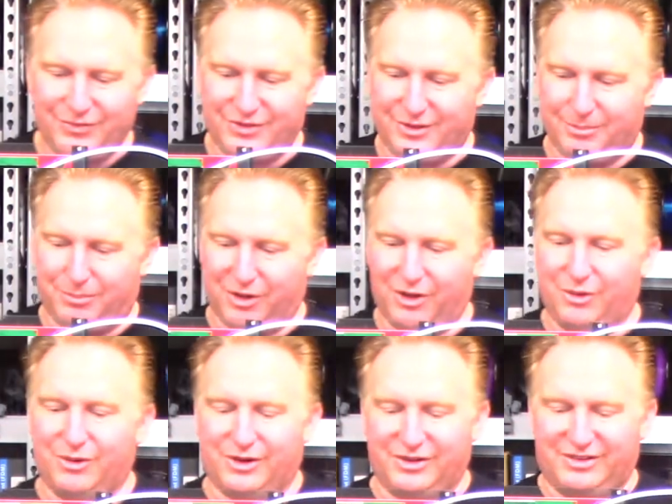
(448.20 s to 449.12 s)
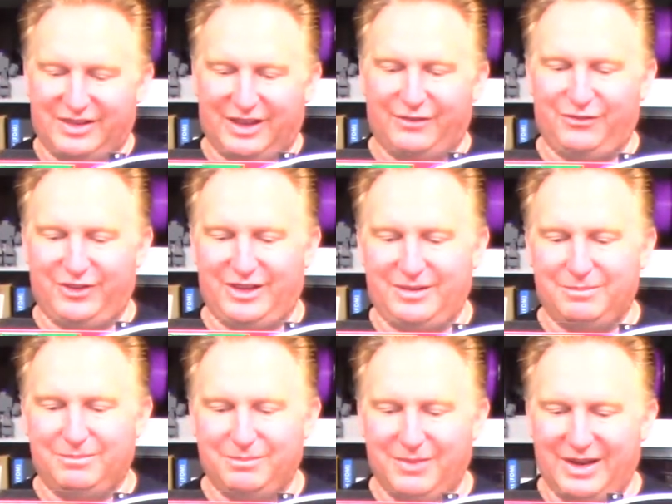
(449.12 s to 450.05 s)
The blower definitely
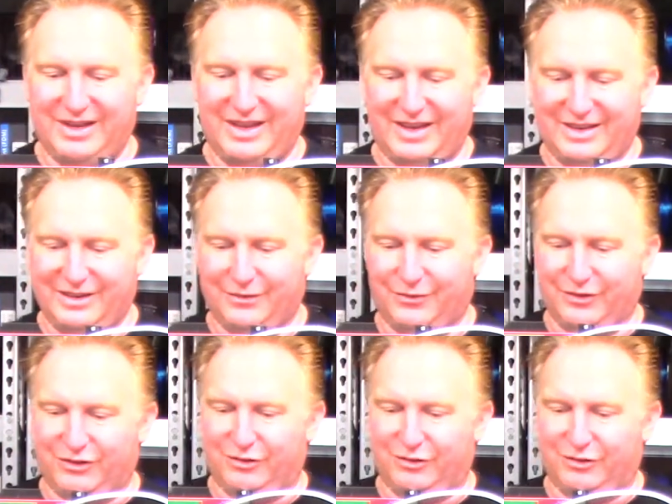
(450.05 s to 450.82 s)
made a difference,